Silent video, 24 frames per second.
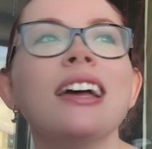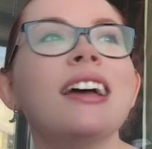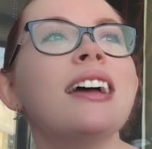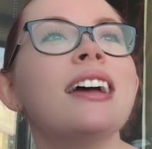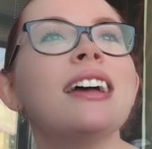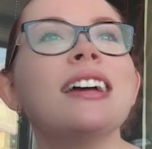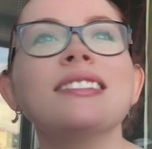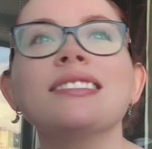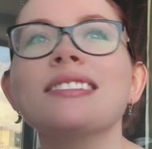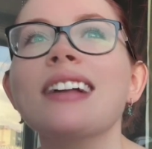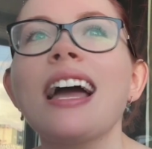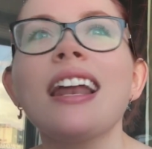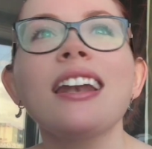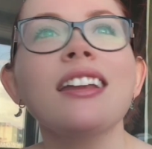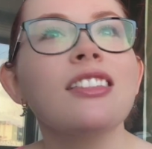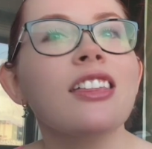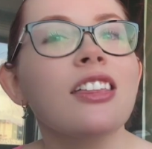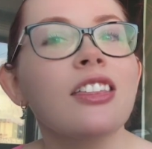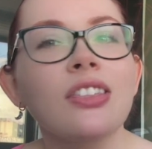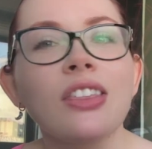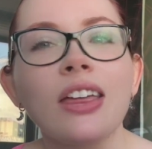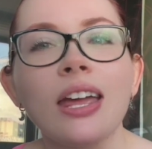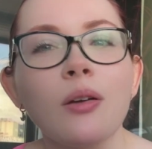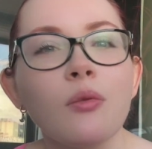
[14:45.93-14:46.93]
it's kind of
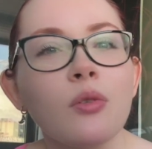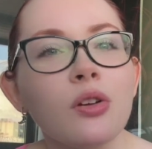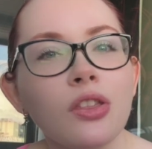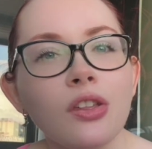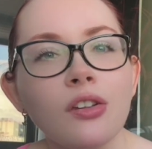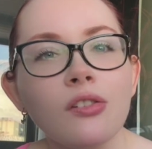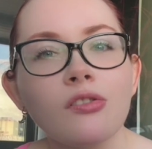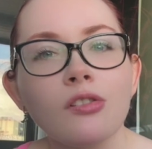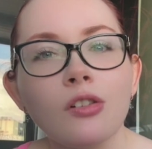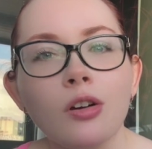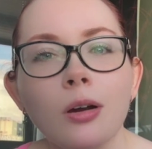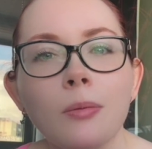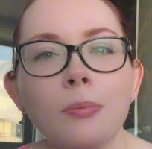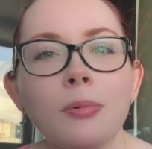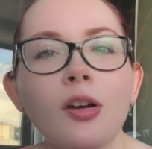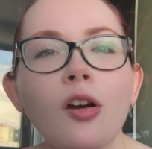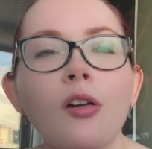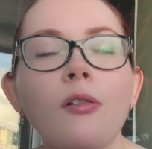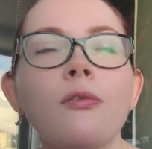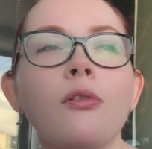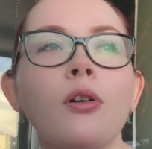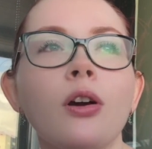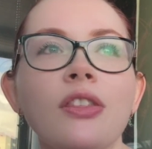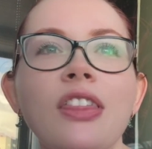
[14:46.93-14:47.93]
the thing with the Scorpio
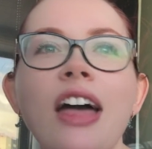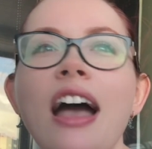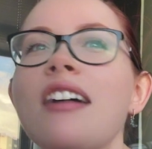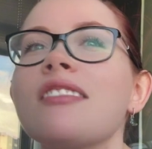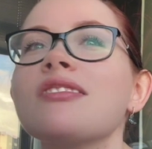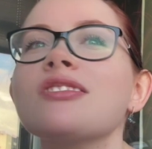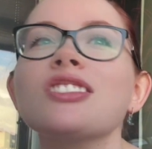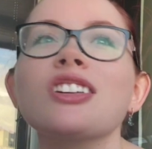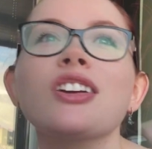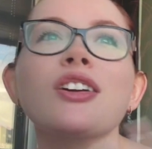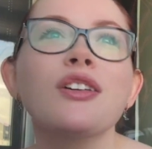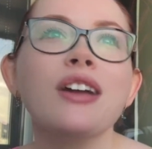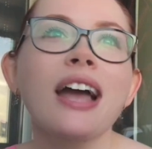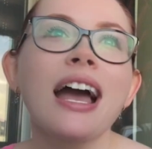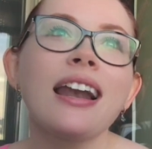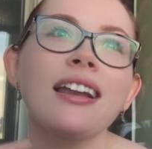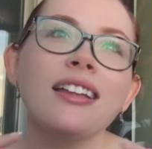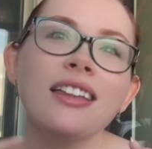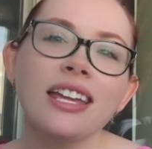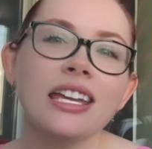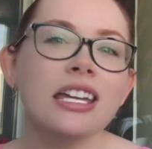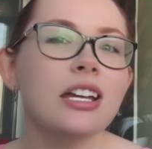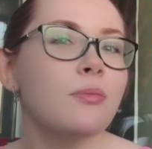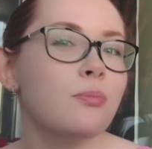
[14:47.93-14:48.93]
fourth house, so you kind of
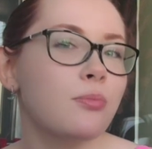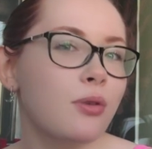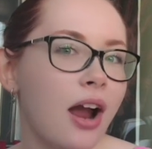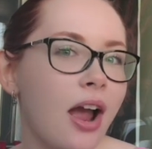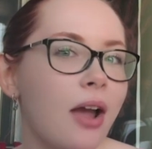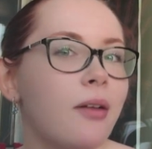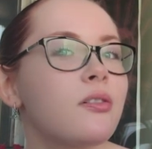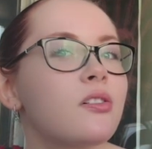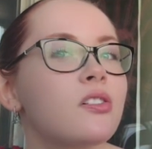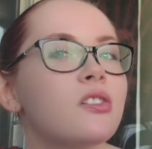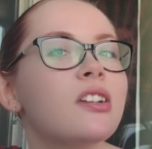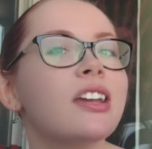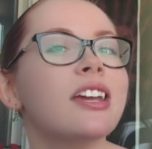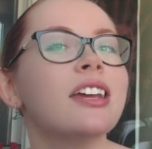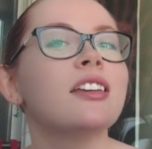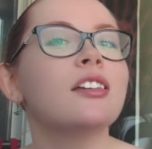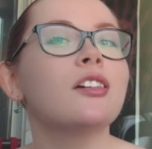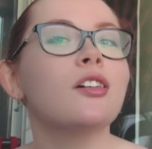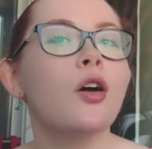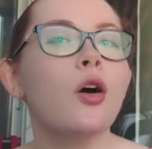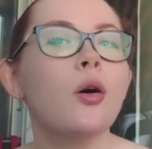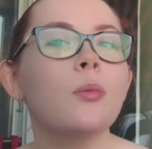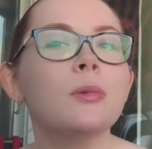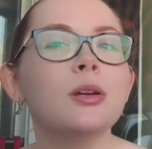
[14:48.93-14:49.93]
like your privacy in your
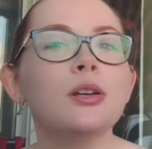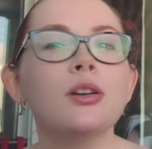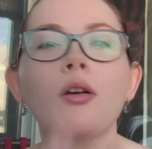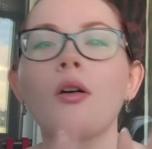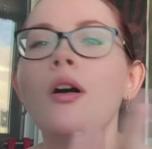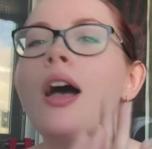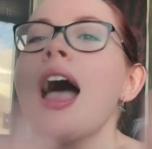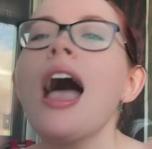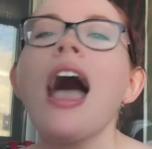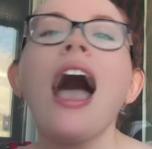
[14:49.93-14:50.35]
home, you know,